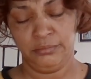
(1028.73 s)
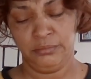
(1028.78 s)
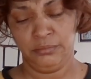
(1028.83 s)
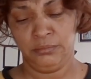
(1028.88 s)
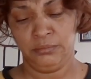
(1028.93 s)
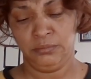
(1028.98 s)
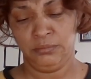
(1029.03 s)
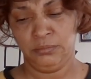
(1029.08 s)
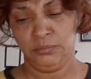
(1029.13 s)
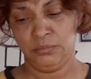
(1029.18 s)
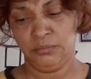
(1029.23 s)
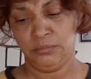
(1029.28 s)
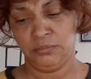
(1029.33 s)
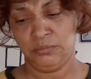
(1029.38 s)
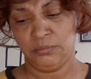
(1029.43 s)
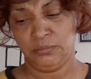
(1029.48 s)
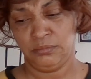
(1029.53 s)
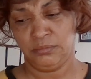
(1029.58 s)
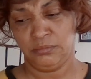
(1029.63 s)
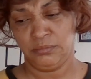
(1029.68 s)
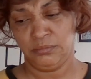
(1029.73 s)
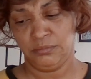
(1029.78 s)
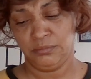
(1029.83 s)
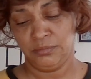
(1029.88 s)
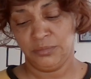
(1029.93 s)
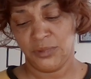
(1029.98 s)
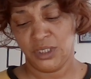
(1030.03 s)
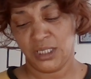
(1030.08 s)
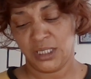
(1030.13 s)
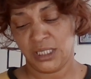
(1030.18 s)
Hmm
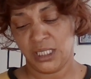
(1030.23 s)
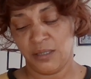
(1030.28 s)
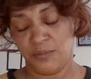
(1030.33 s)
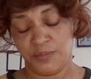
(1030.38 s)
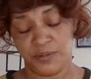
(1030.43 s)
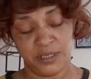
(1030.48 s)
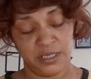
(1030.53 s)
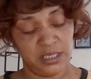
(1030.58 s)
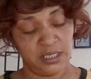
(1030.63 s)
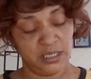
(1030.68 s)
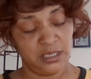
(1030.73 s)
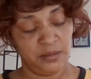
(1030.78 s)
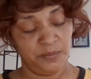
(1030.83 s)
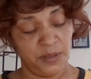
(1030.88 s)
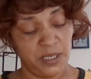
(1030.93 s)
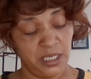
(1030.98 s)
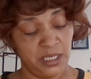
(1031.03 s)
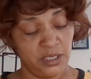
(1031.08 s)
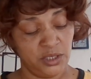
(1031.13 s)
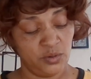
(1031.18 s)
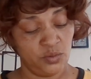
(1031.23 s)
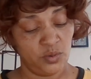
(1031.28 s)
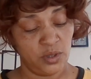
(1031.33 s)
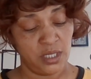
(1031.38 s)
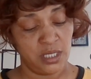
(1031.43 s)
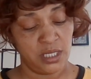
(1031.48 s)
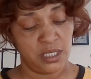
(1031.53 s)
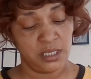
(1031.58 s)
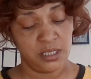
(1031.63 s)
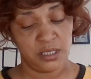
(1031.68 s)
and temperance to the page of
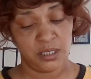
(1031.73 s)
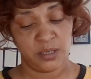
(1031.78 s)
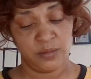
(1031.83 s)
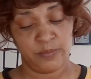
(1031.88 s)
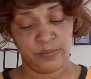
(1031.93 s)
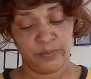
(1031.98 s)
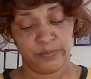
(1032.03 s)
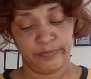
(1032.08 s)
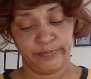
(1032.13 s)
wands.